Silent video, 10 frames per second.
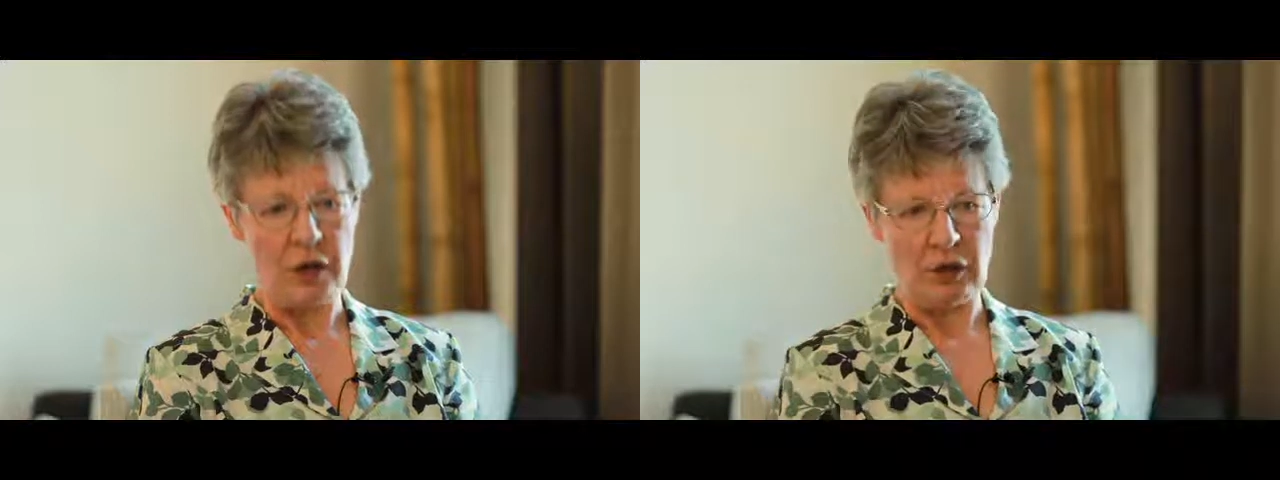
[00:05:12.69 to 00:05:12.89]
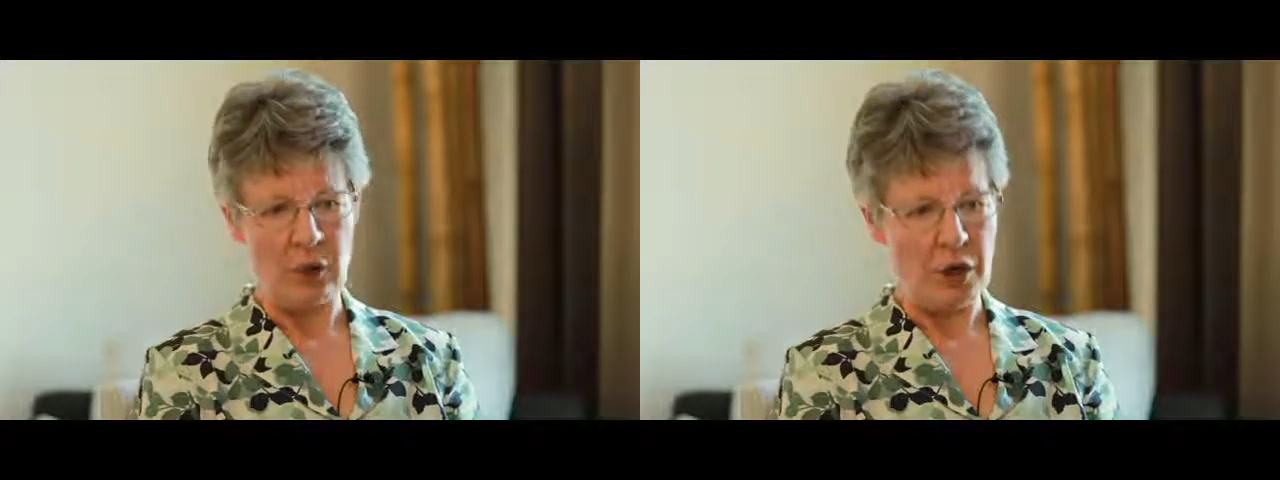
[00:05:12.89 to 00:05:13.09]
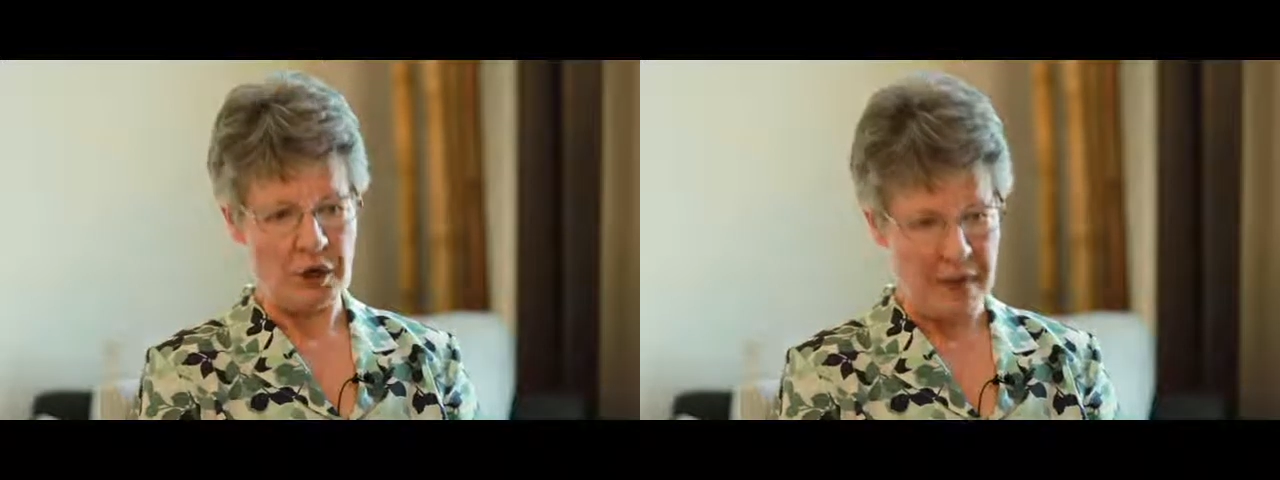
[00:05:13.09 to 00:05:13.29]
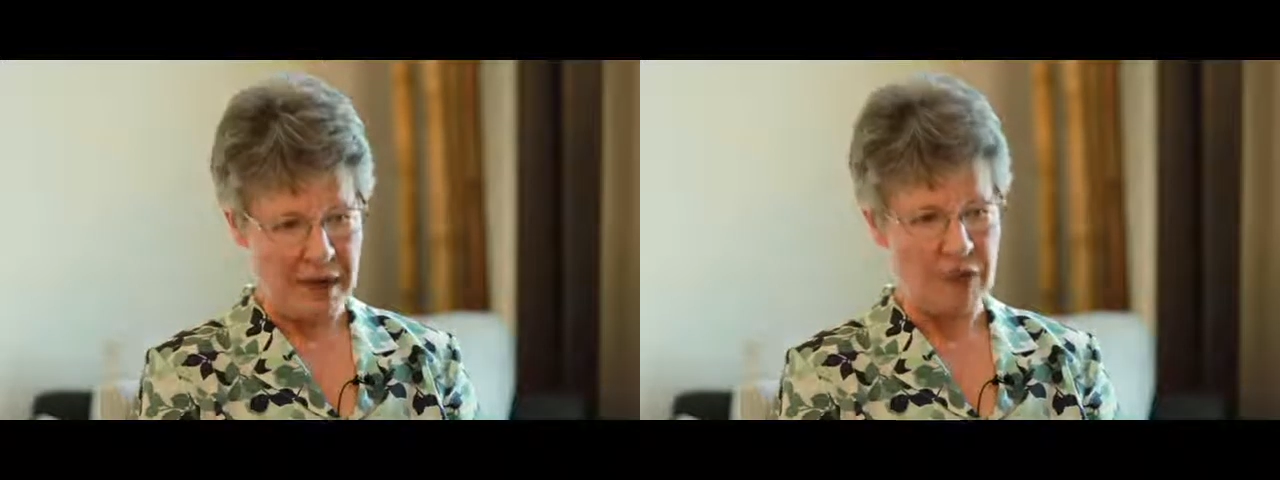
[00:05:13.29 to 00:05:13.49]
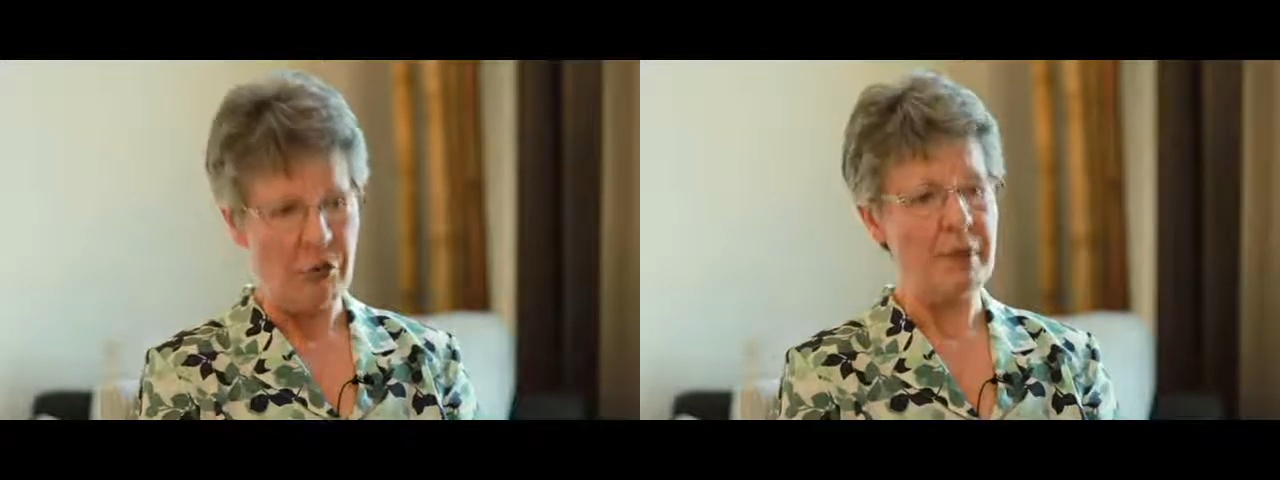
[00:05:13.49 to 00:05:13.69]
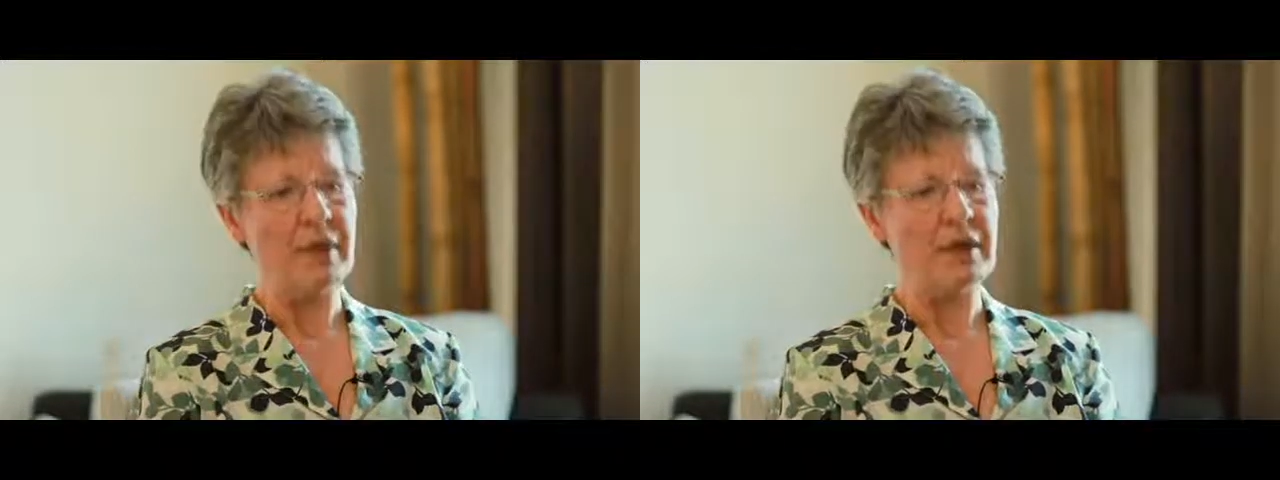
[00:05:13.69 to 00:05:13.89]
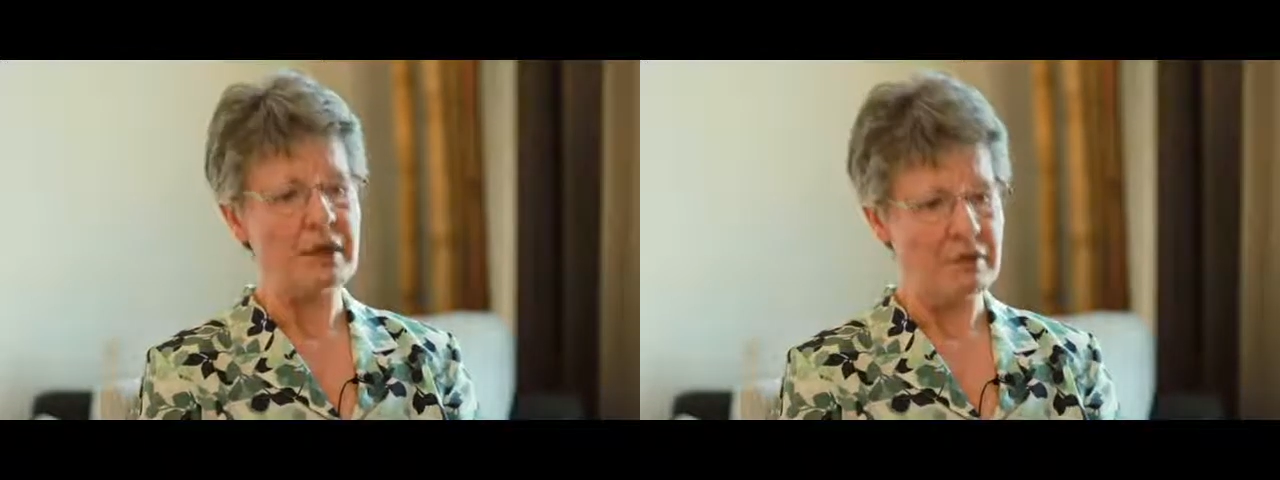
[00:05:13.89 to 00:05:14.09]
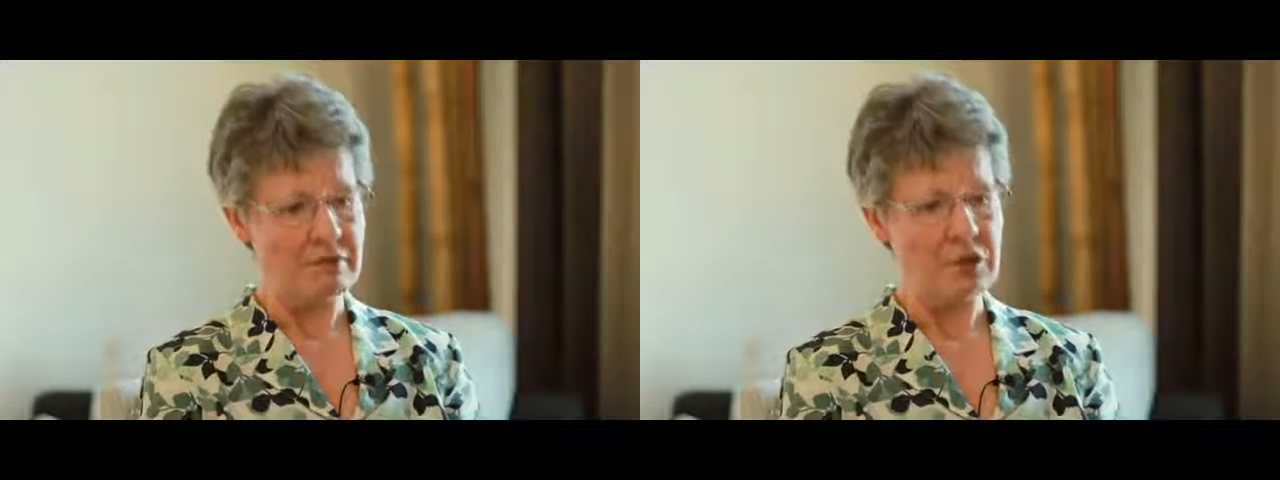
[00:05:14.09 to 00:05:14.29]
and there weren't many
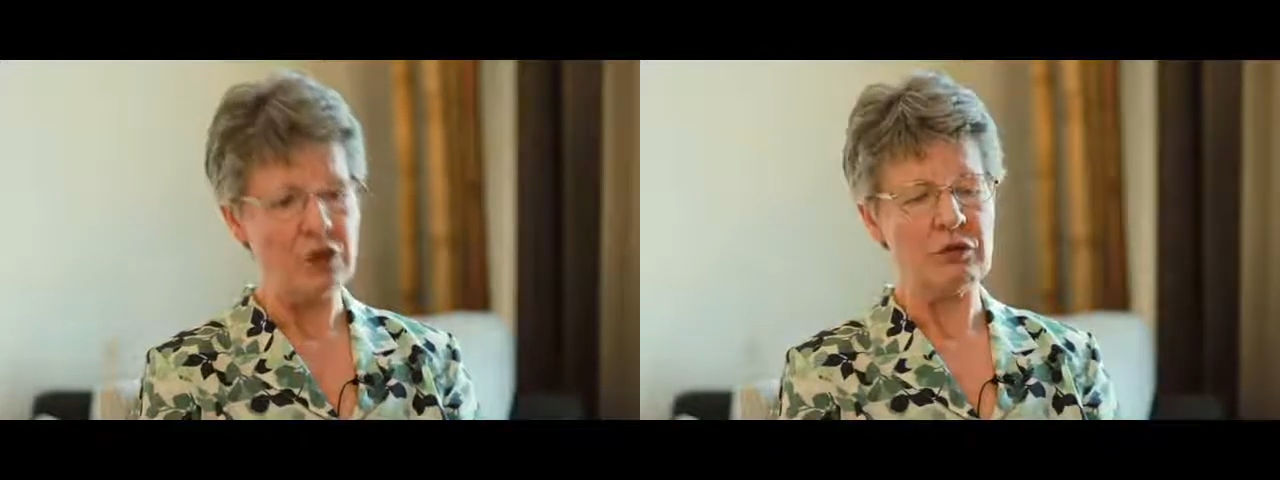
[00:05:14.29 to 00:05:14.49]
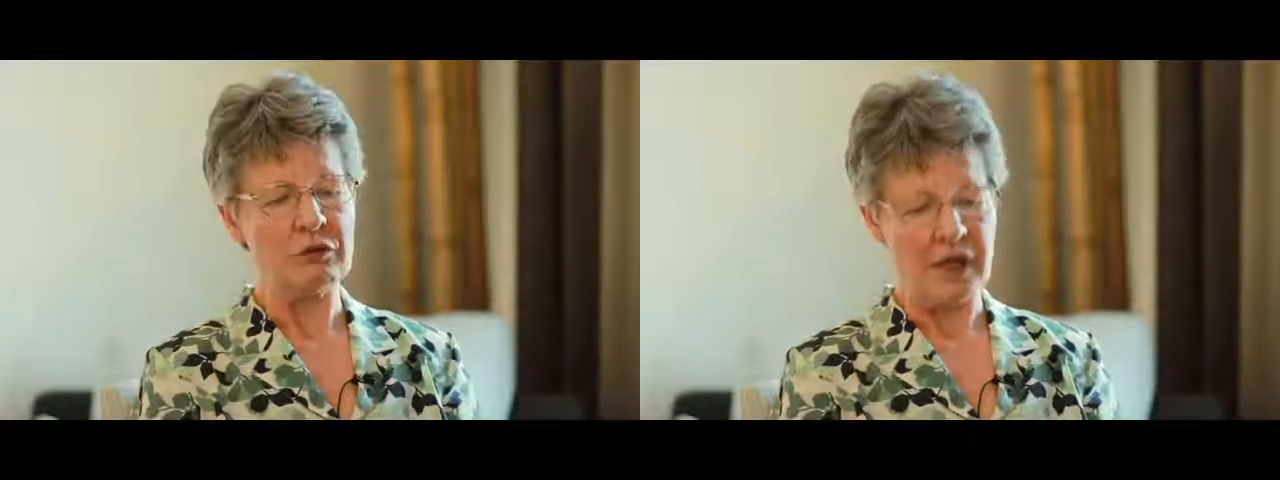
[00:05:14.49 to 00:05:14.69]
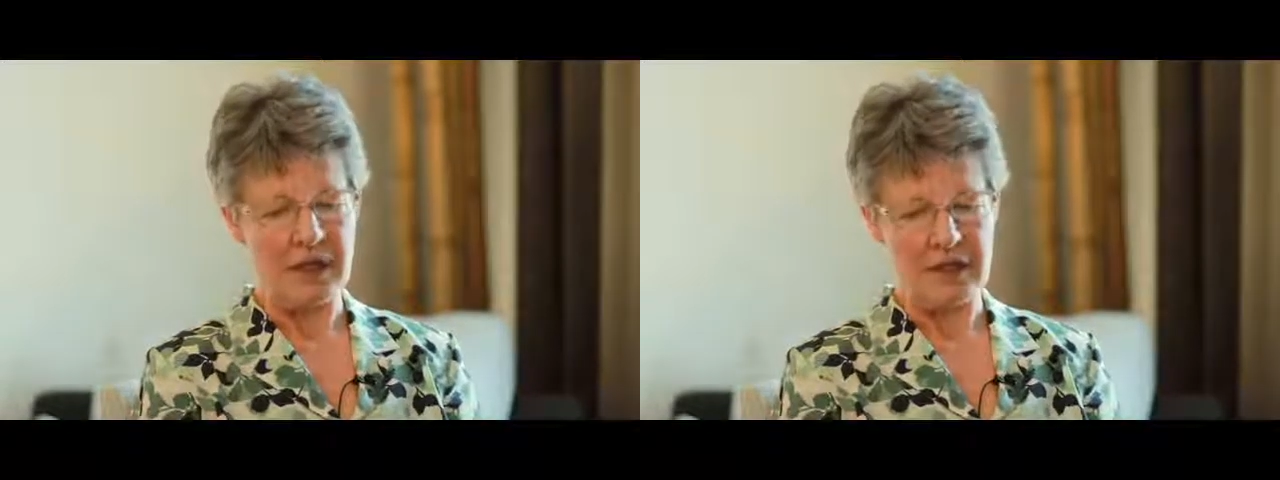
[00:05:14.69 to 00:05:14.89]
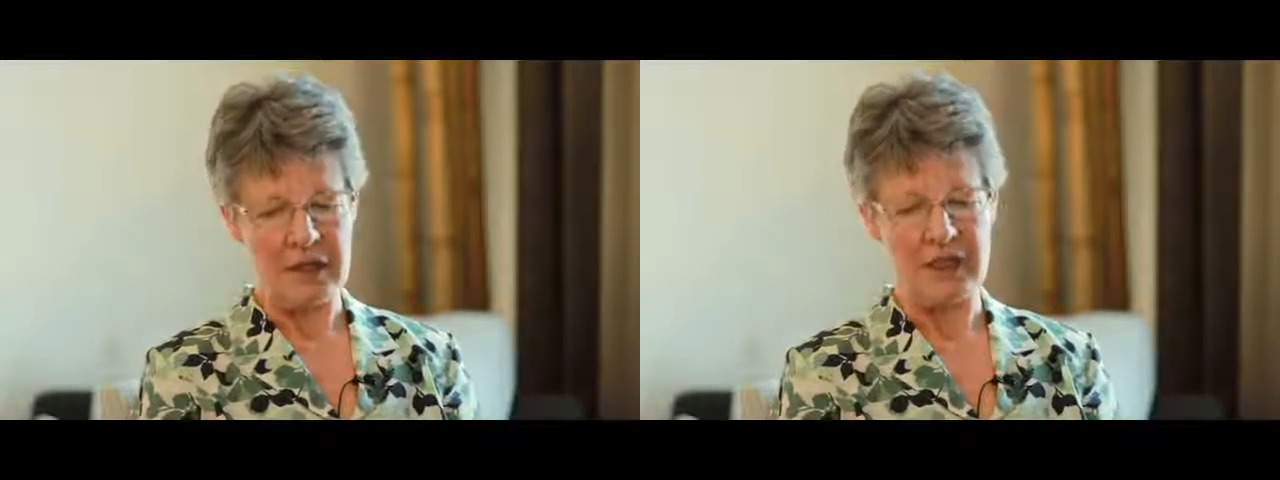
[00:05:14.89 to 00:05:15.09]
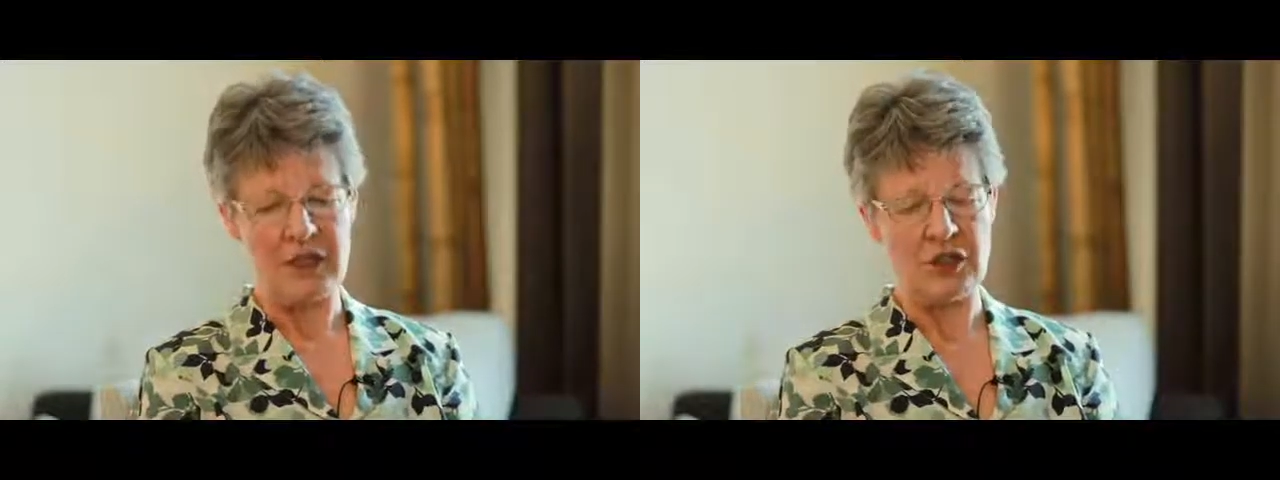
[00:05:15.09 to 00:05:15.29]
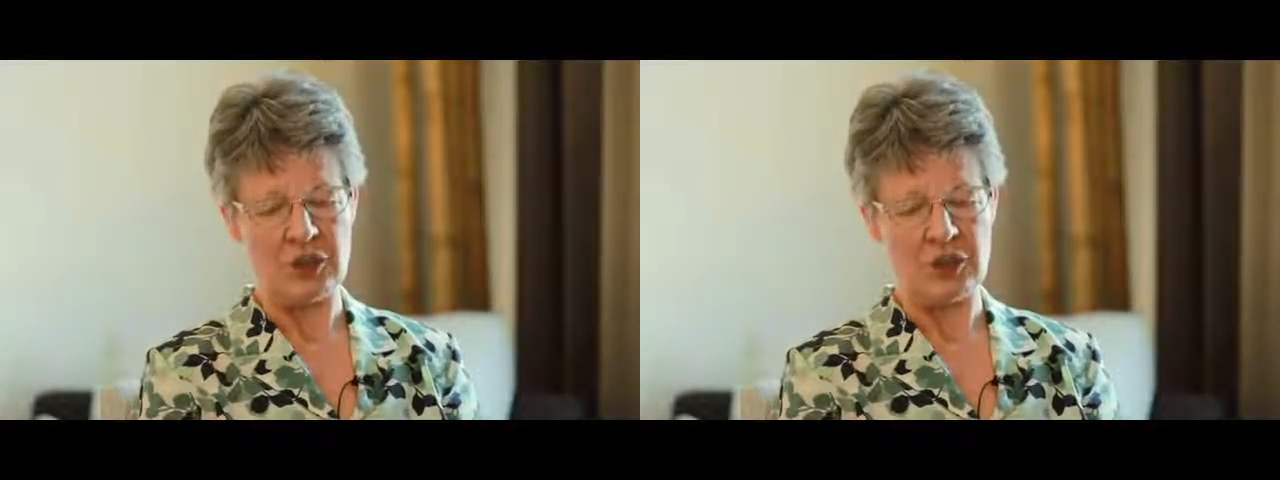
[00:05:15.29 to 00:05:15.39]
women, and various issues